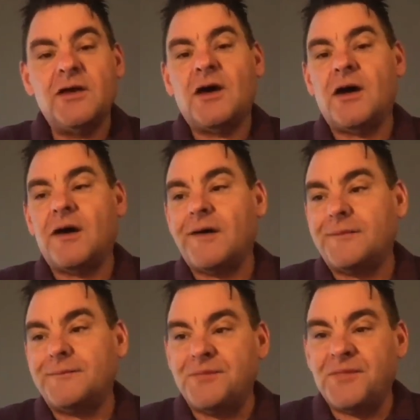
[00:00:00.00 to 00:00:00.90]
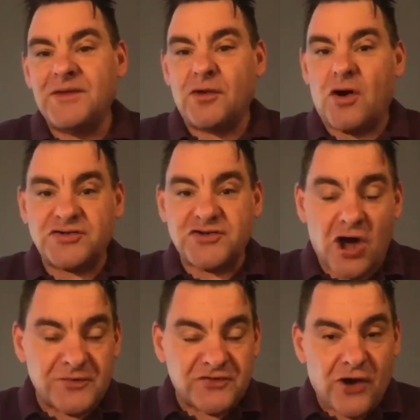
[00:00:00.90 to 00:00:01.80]

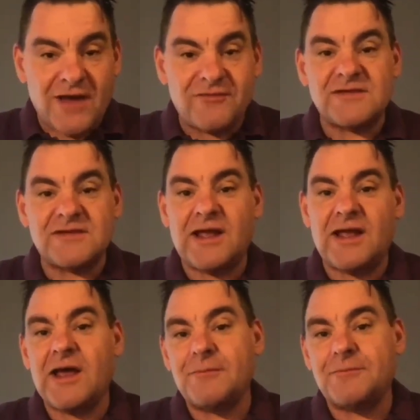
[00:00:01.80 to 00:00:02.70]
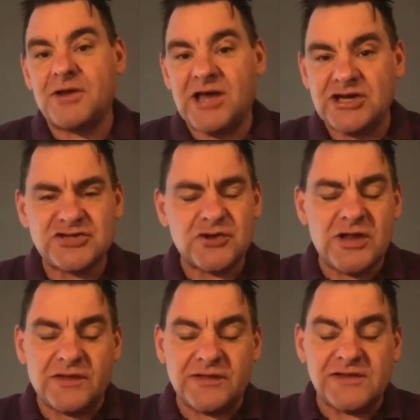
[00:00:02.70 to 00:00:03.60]
Autonomous driving is an AI application. So
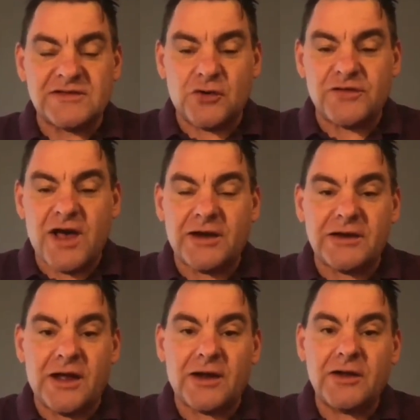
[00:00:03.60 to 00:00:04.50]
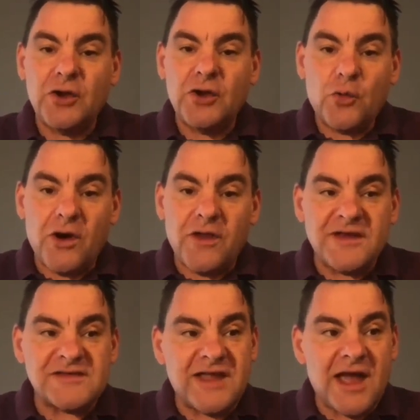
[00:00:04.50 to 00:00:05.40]
the list goes on and on. Where they
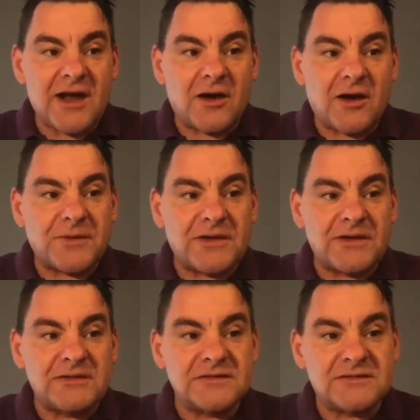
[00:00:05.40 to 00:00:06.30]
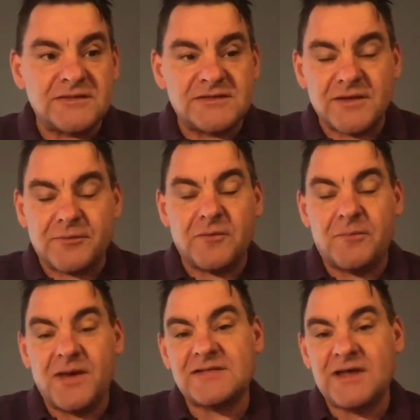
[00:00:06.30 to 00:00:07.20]
stack up is some of the
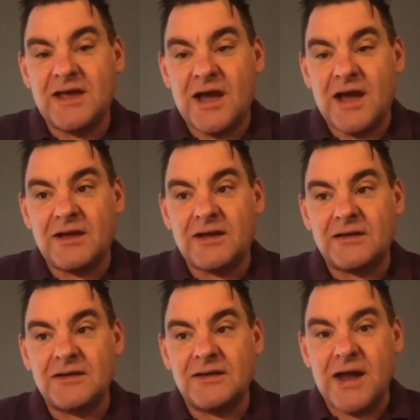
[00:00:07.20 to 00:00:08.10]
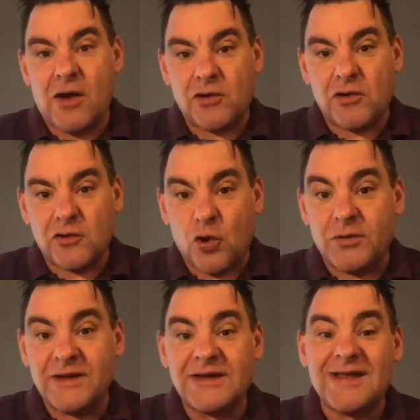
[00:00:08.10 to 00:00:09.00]
best AI now
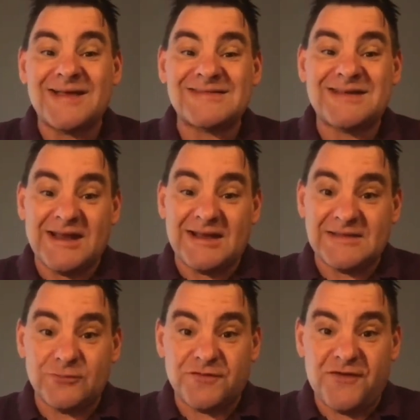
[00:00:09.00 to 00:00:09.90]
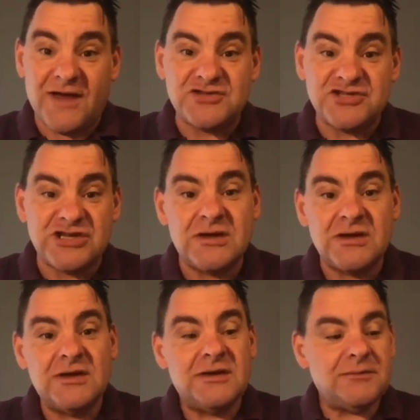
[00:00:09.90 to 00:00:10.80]
globally. That connects in with 5G,
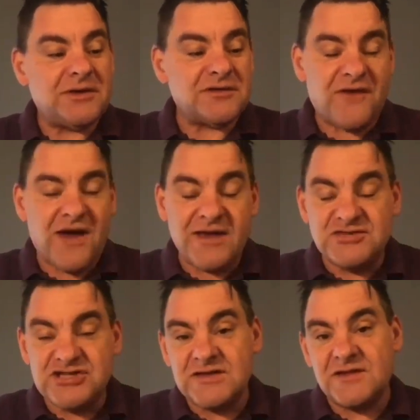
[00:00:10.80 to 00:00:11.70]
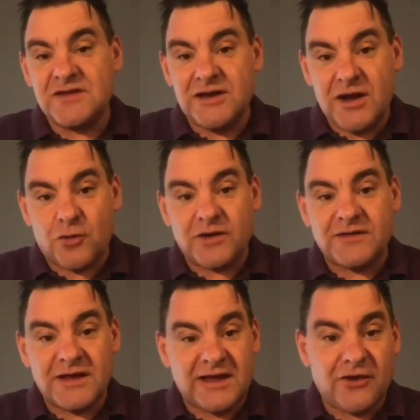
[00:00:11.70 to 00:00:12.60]
because 5G is the network
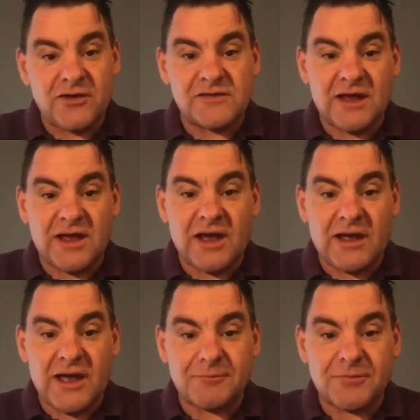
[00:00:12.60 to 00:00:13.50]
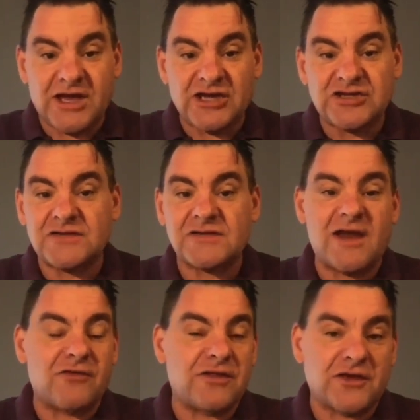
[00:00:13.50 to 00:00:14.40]
that carries the AI applications.
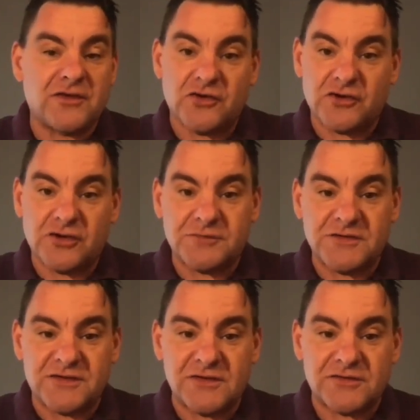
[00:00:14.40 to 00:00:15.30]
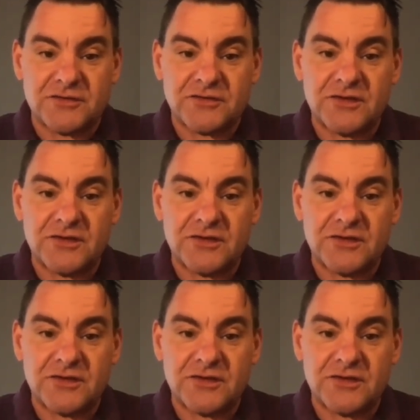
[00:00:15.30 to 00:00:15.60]
Everything's hooked up to sensors.